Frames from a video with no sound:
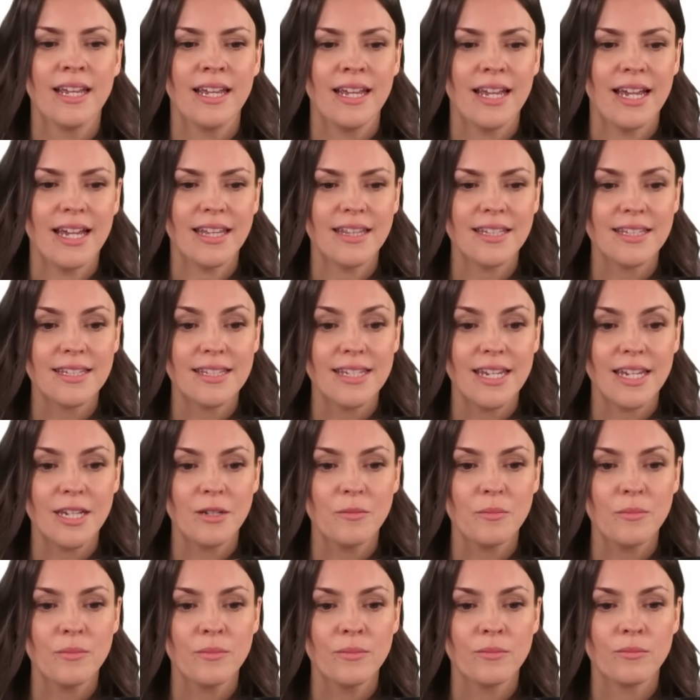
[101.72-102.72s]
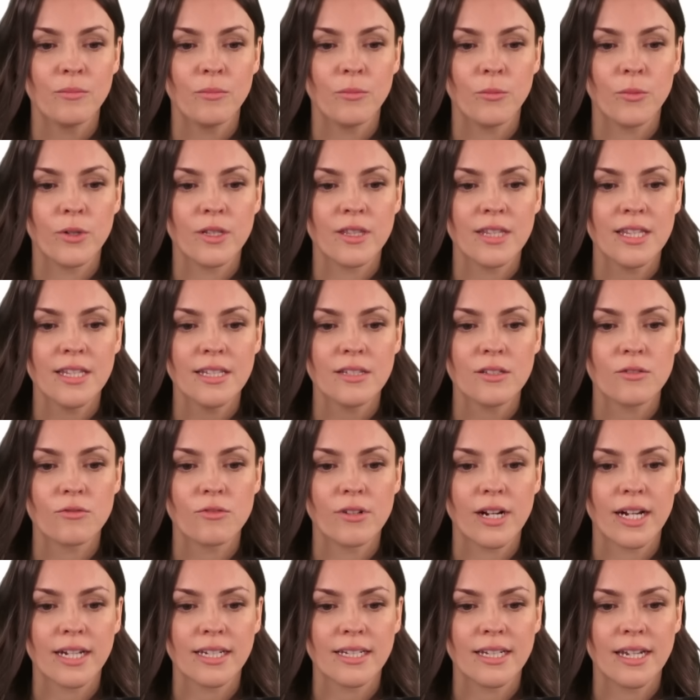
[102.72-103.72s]
And the same with this
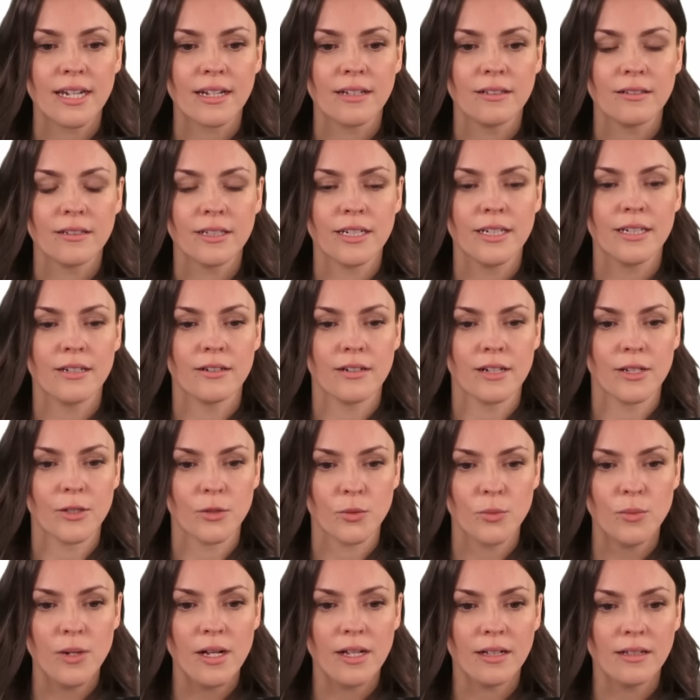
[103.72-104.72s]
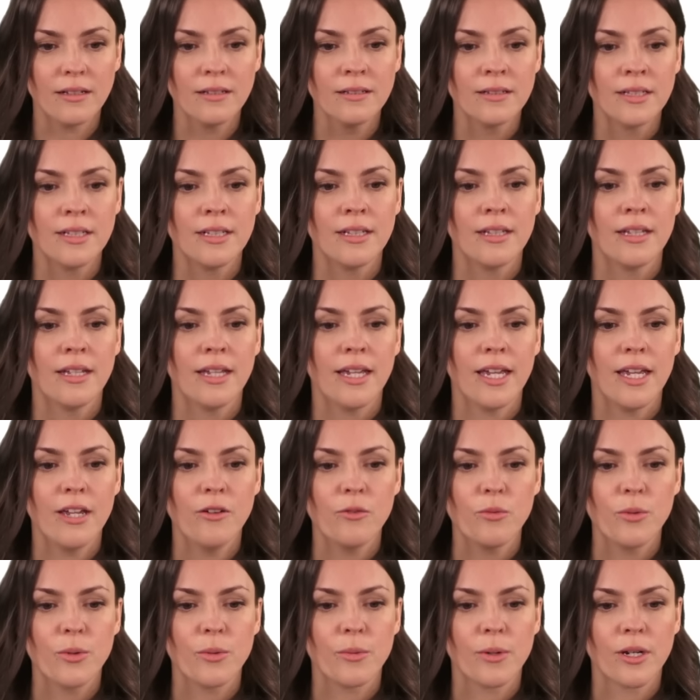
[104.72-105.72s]
rectangle here as well.
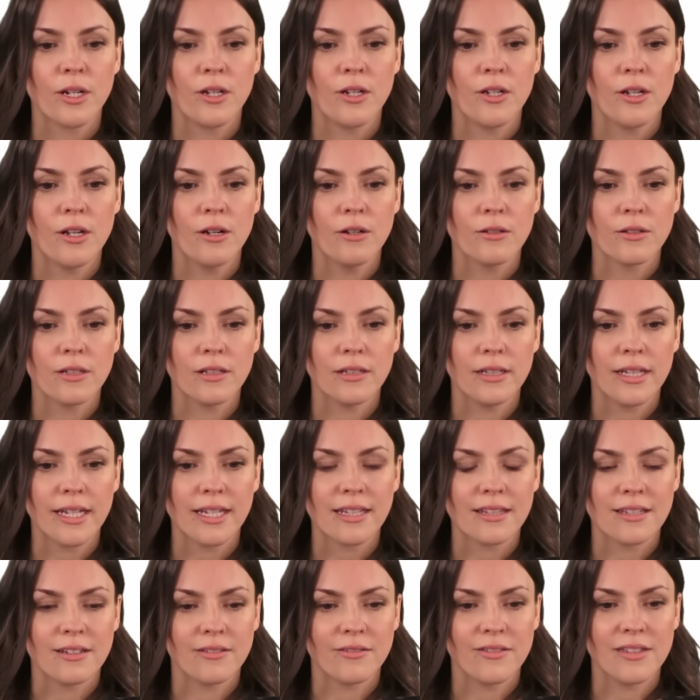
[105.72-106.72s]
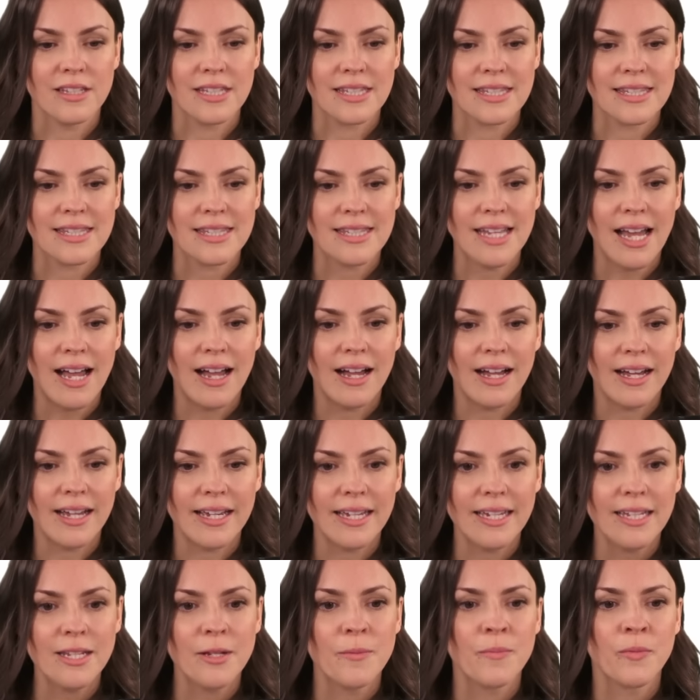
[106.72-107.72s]
If we want to know the length of this
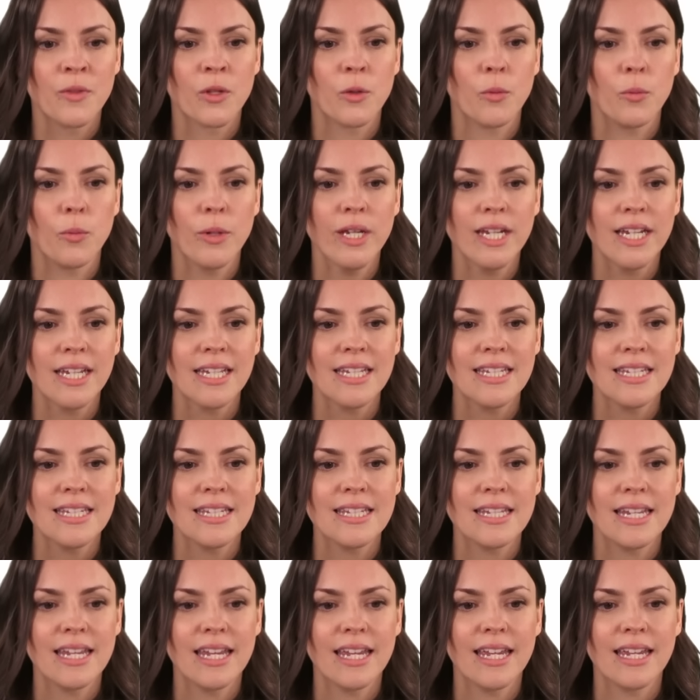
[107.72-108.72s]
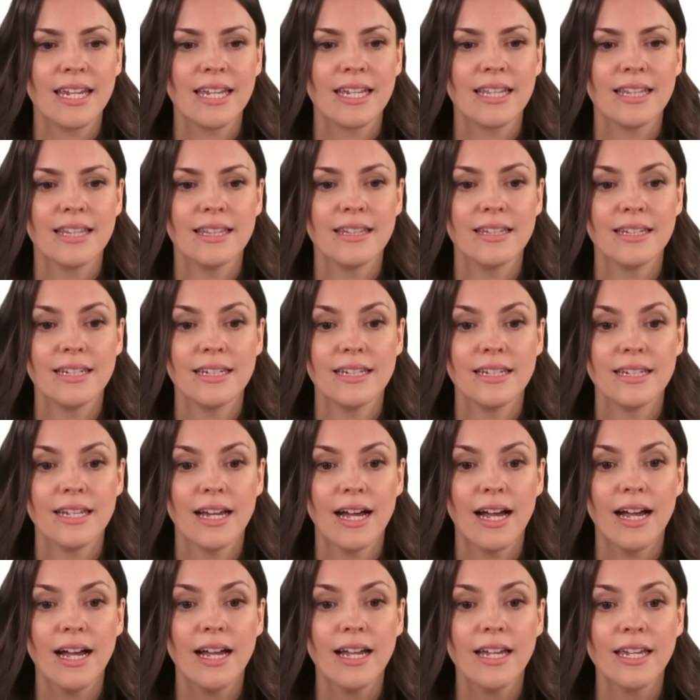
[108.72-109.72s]
side, we can take the
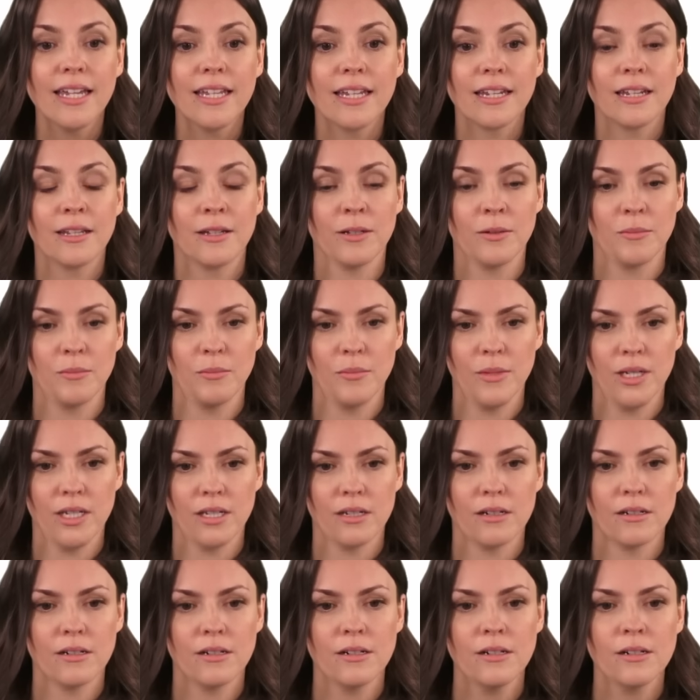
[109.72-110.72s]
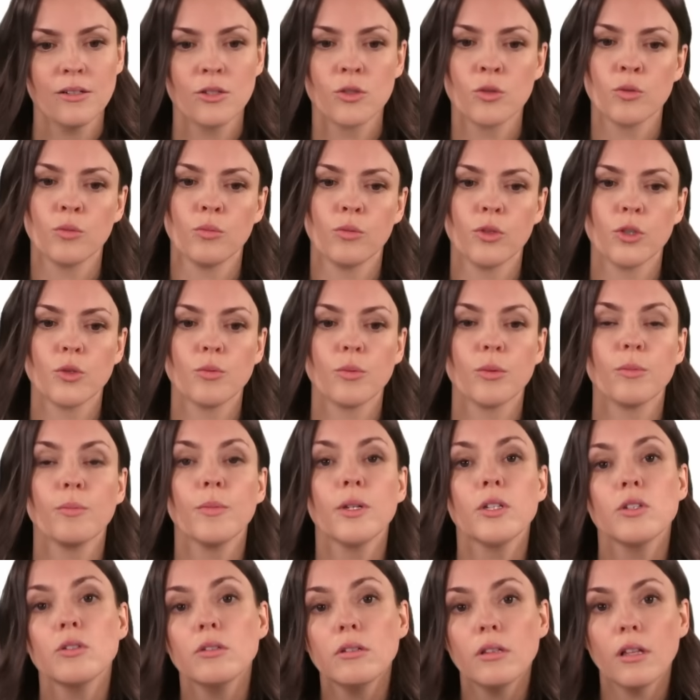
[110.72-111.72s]
9 meters, which would
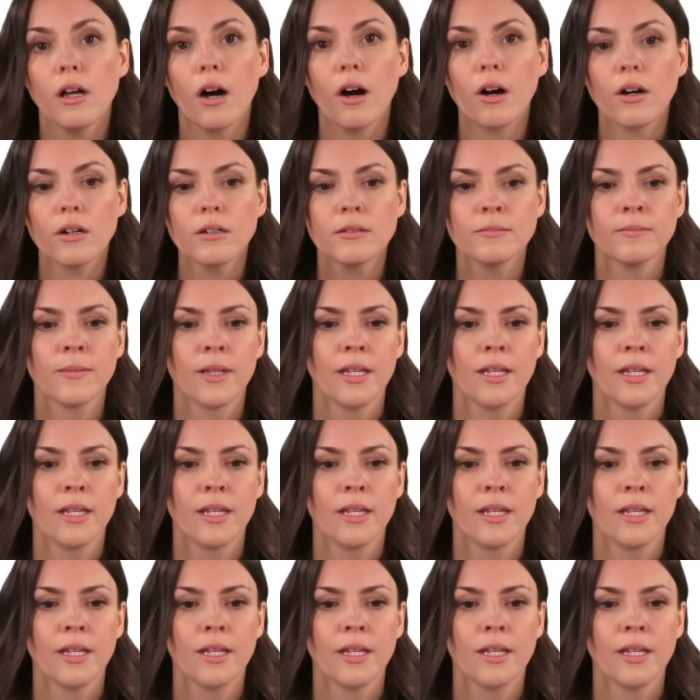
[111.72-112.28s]
be too long,